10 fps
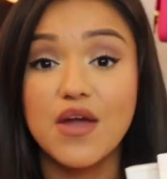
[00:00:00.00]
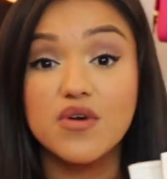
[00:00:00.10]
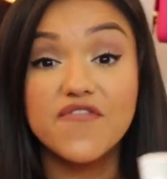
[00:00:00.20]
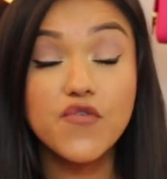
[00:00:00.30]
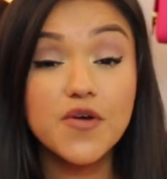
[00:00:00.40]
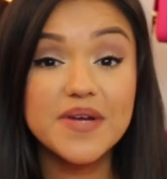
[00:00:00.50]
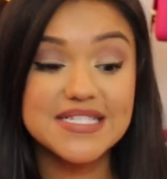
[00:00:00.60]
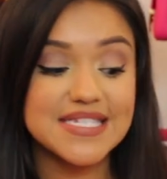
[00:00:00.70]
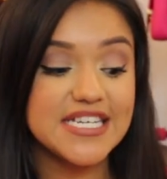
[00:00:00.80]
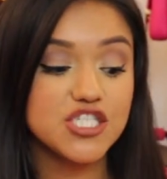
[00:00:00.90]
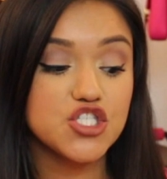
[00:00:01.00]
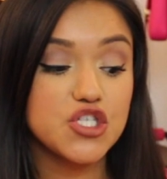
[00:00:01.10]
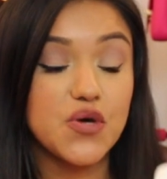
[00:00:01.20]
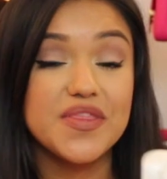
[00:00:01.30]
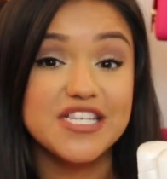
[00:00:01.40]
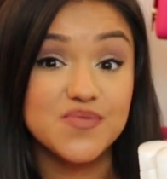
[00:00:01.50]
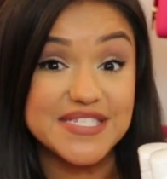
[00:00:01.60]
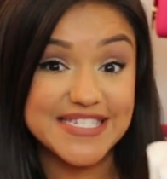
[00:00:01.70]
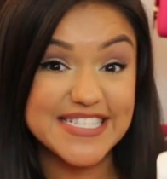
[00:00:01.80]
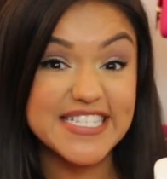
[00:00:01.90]
They were $4 each, so this
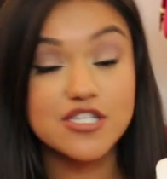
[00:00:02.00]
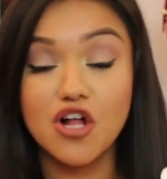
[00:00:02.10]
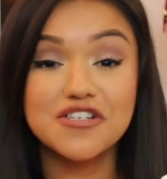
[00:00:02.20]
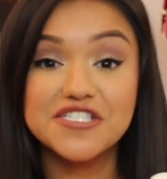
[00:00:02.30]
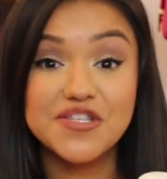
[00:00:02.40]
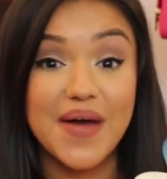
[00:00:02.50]
was $16.